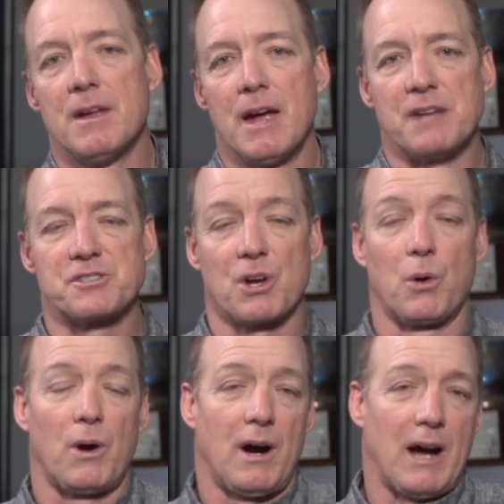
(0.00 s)
And
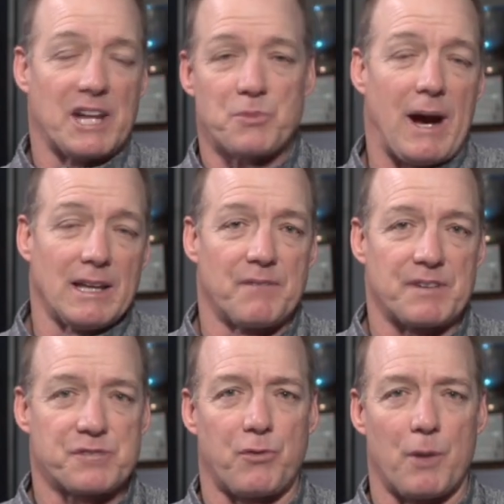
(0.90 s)
so that's why I love
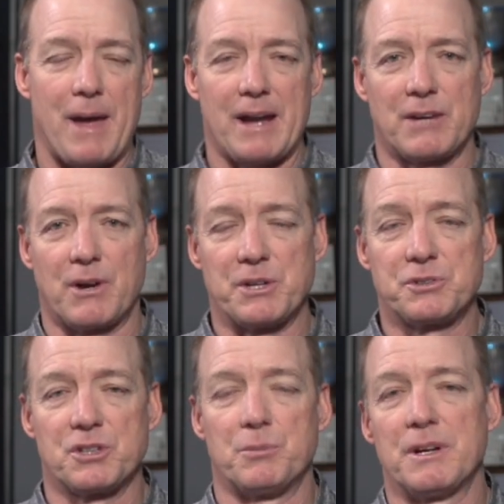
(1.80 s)
this format here on
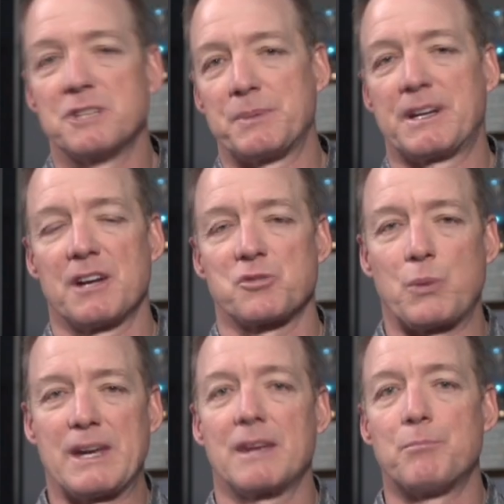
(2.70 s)
YouTube, is because
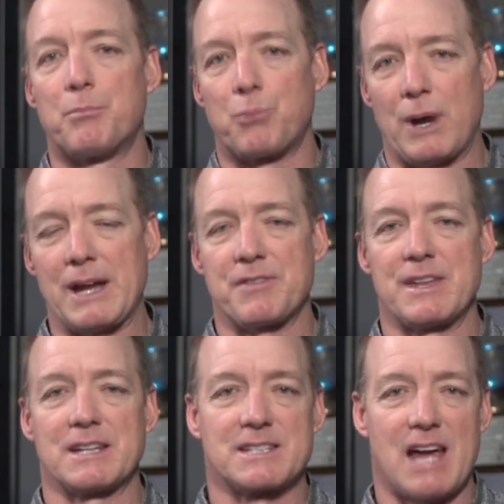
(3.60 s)
we can break
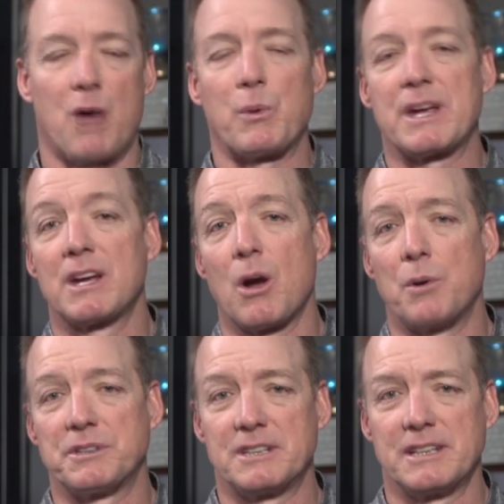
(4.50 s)
things down. We can go
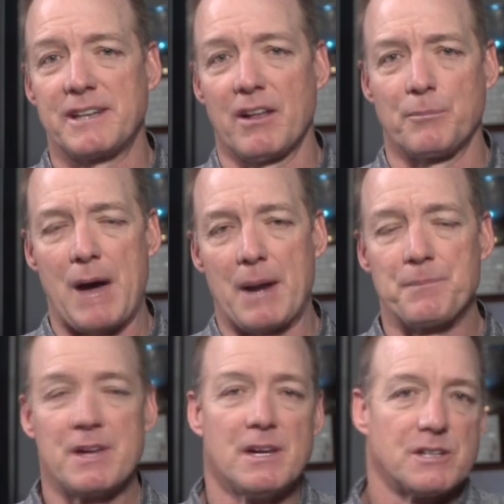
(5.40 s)
into detail about it.
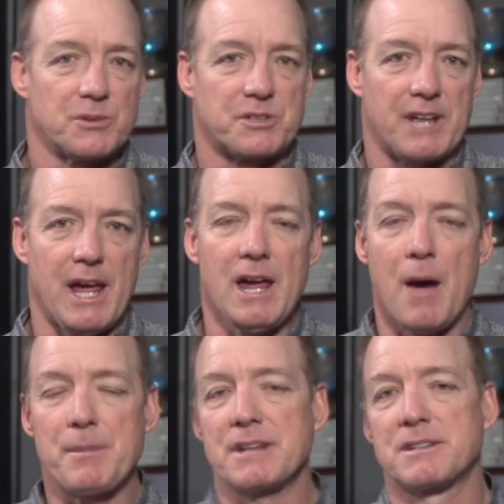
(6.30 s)
So today
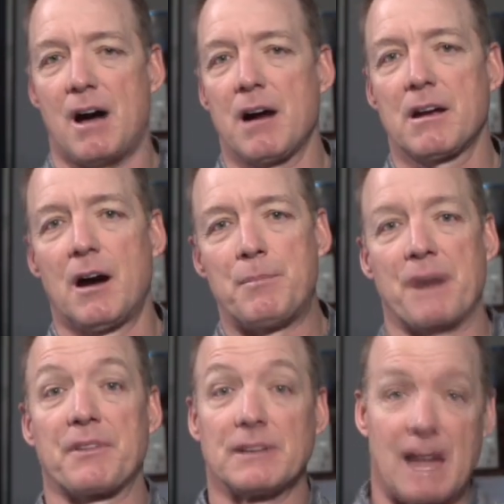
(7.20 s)
I'm going to talk
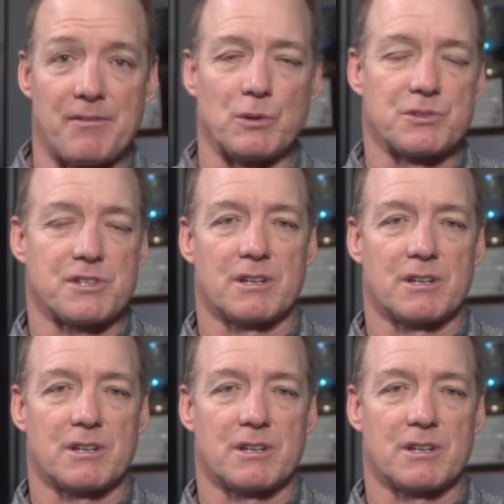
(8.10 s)
about the levels